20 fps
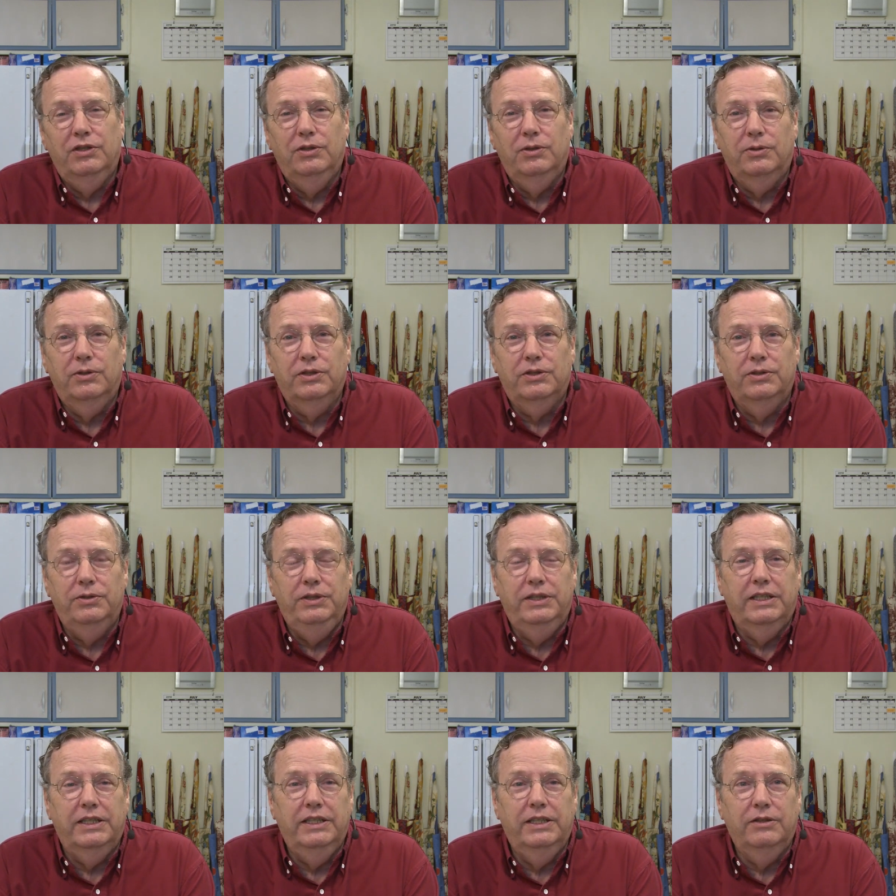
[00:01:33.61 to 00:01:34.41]
door so
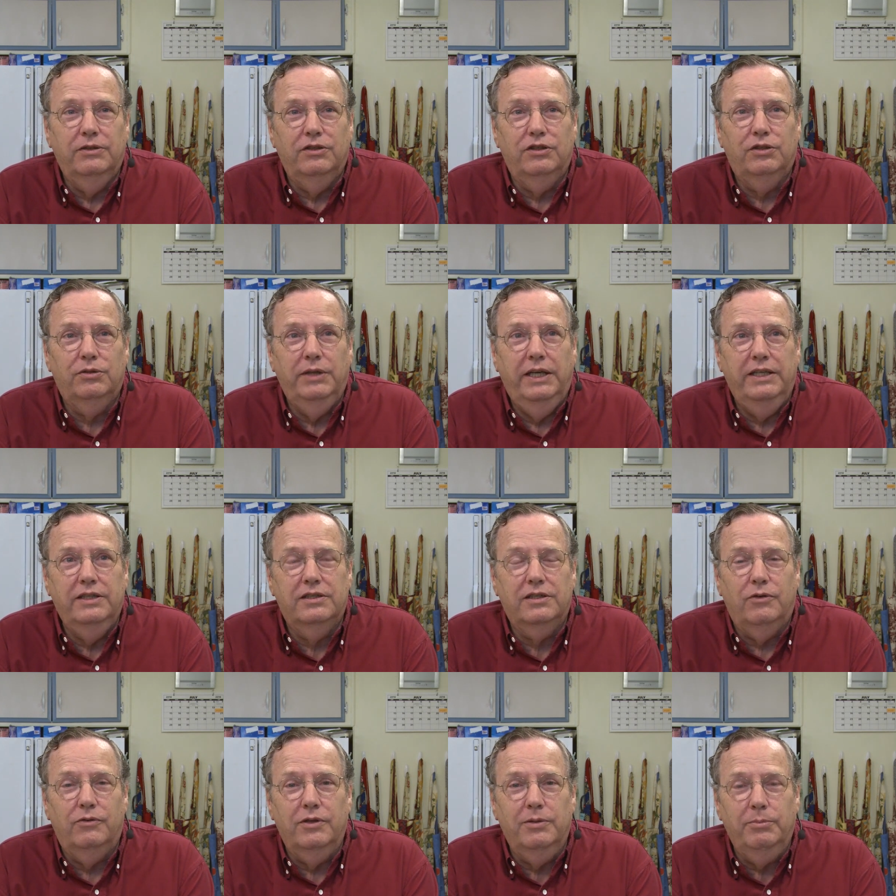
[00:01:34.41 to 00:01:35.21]
you can hear the
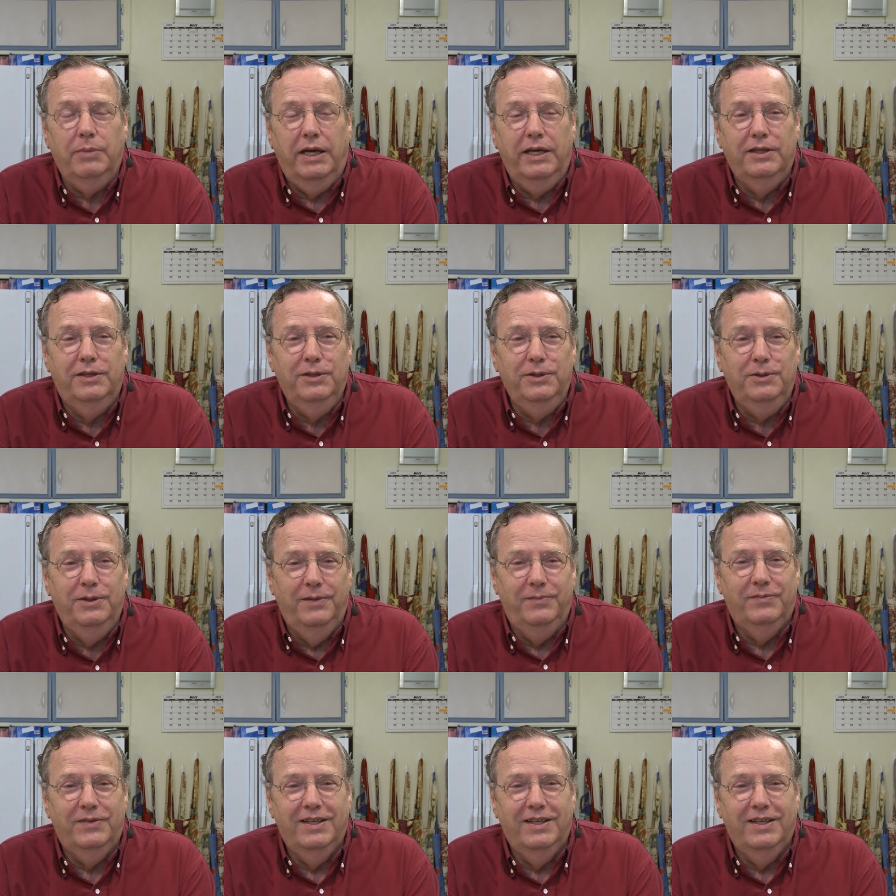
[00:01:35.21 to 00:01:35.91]
trains going by too.